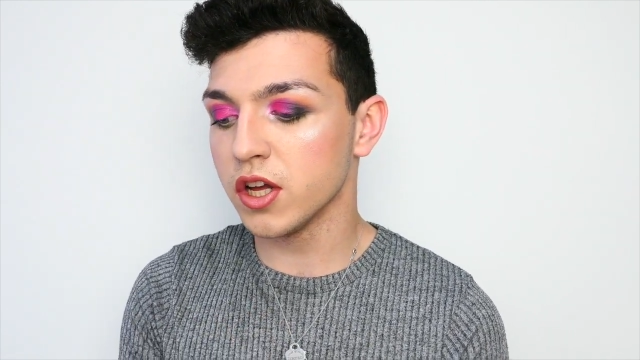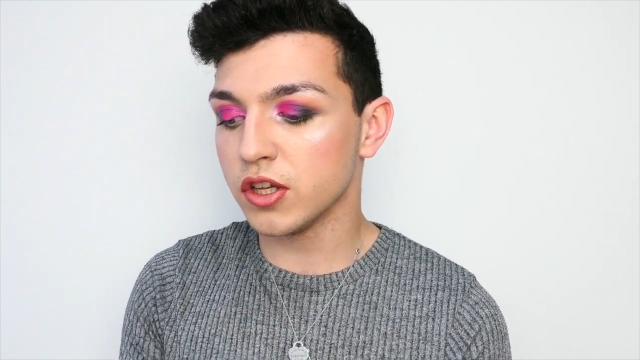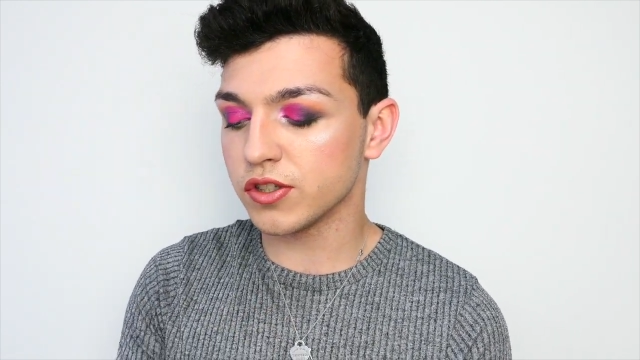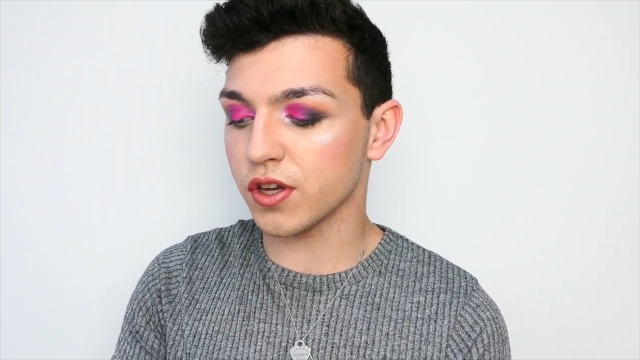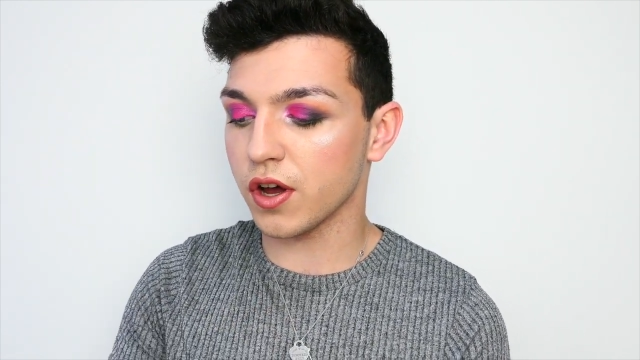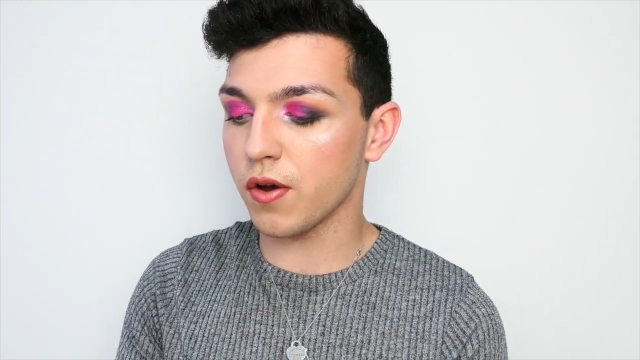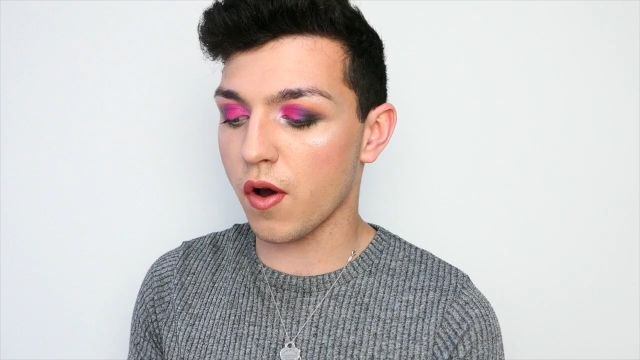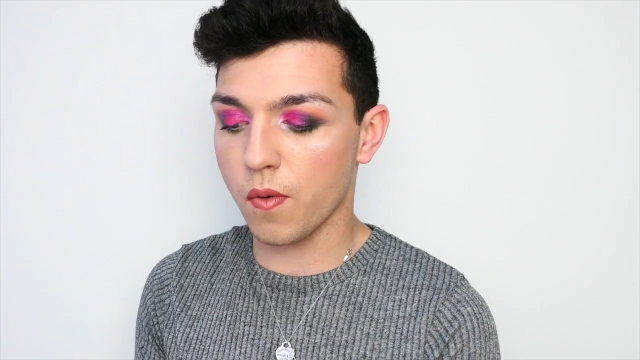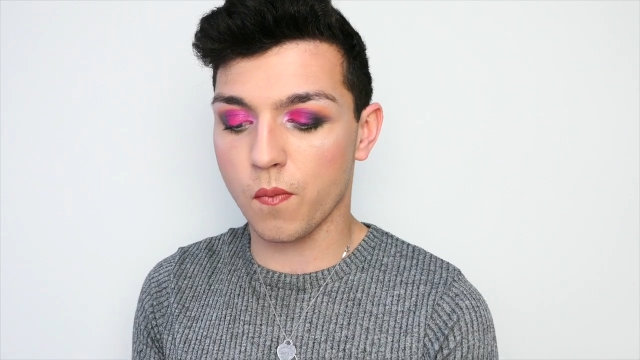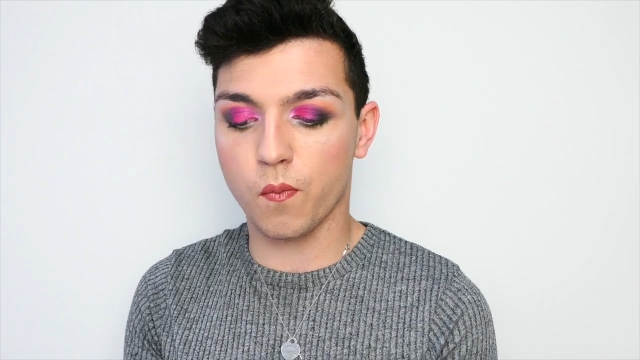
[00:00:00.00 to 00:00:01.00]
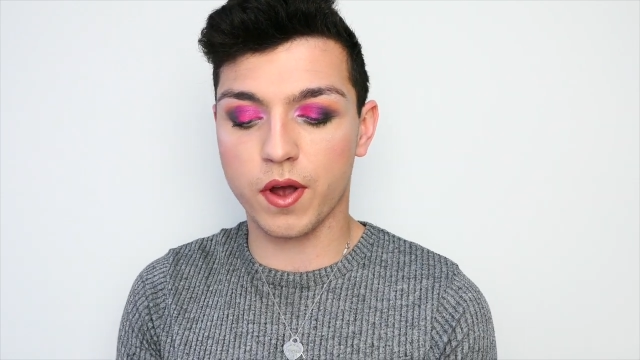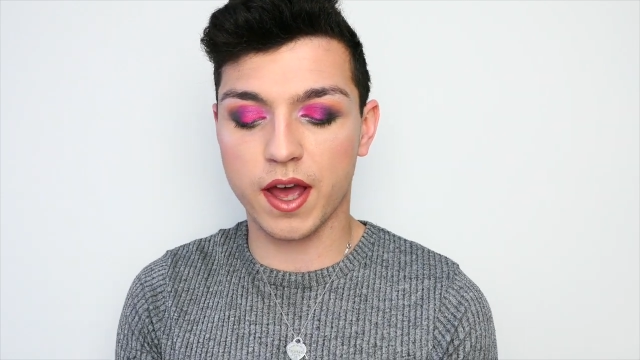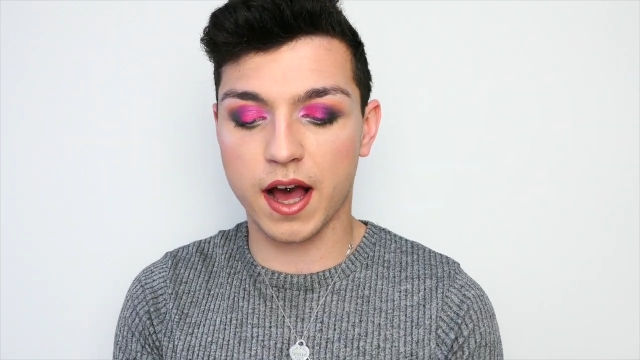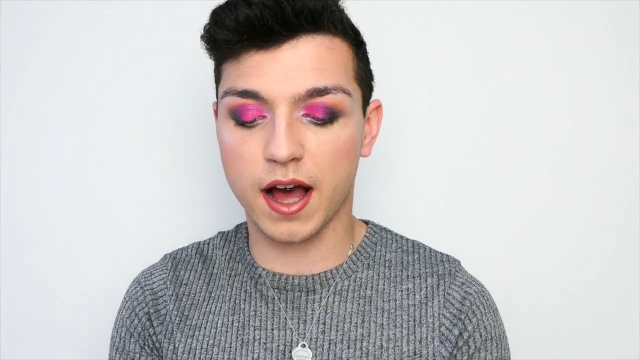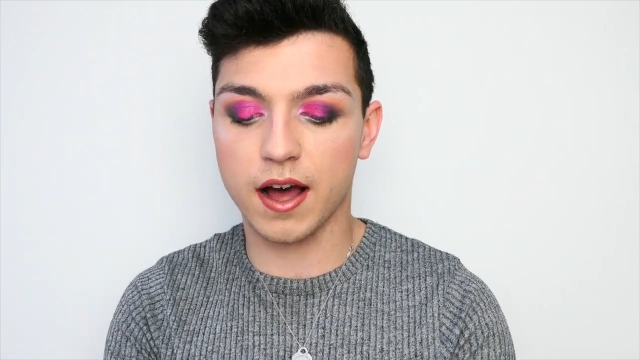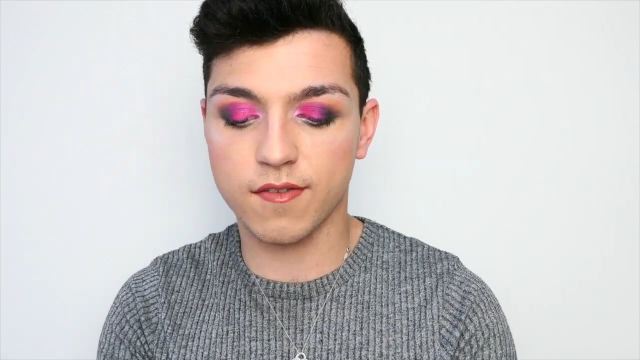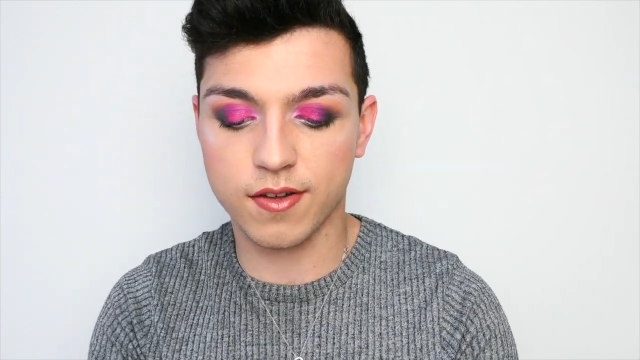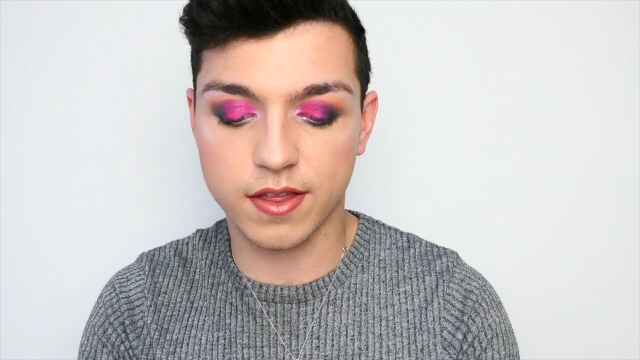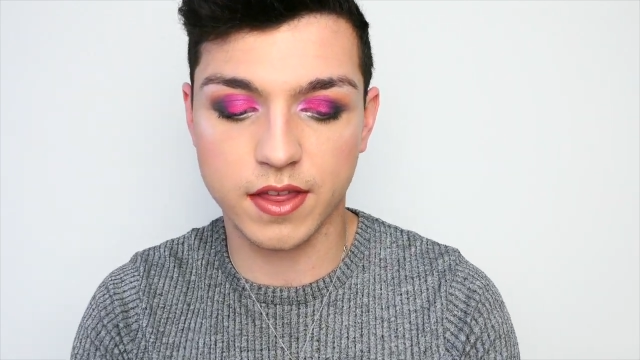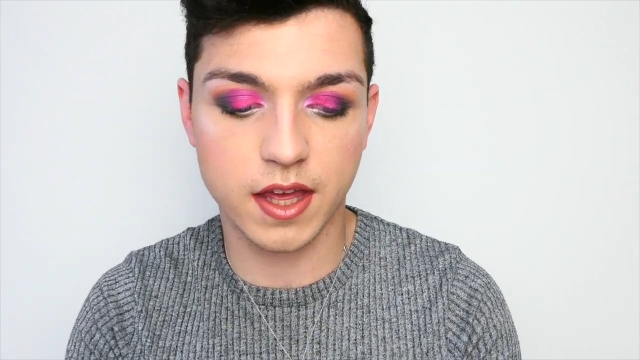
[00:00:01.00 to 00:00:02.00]
So we
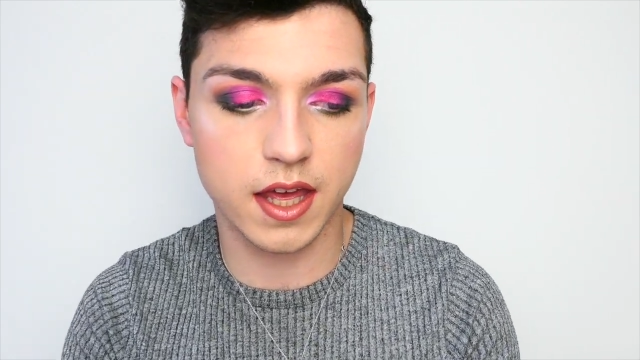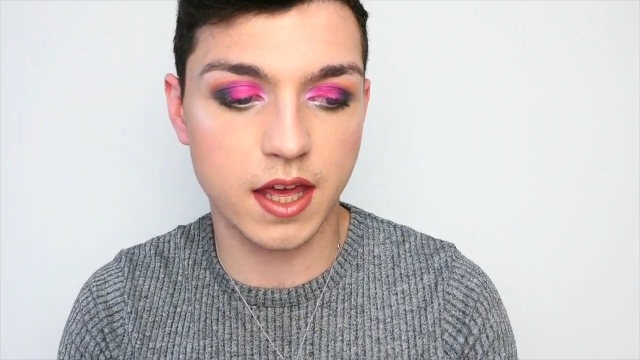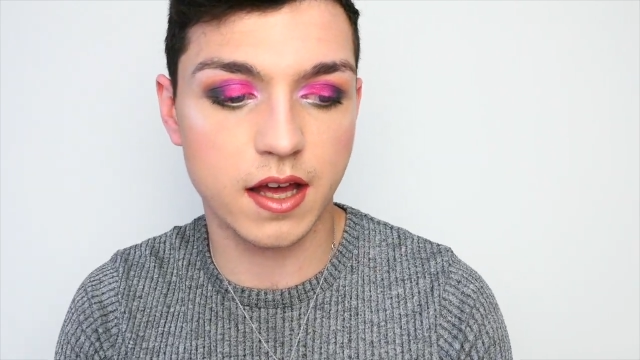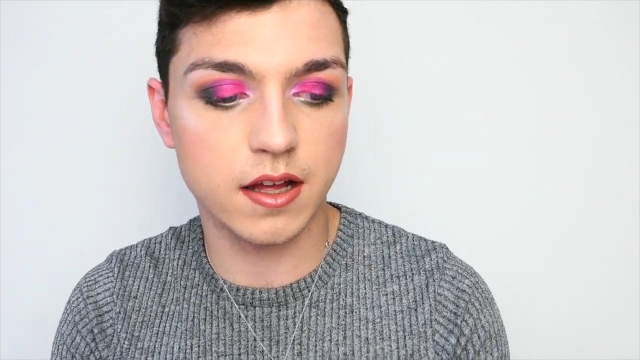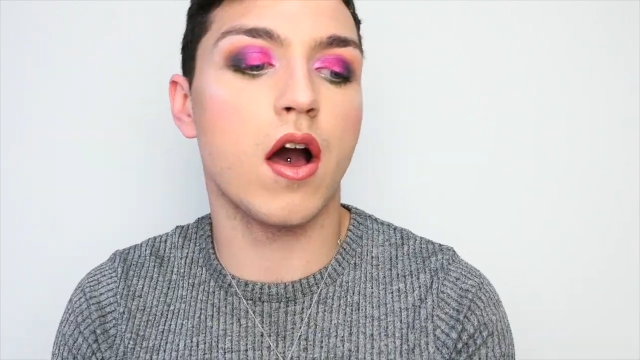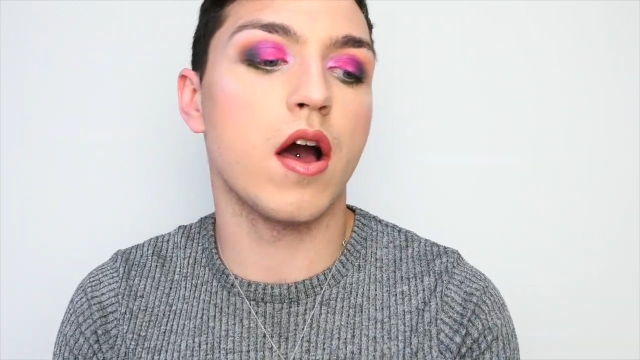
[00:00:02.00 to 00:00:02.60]
have the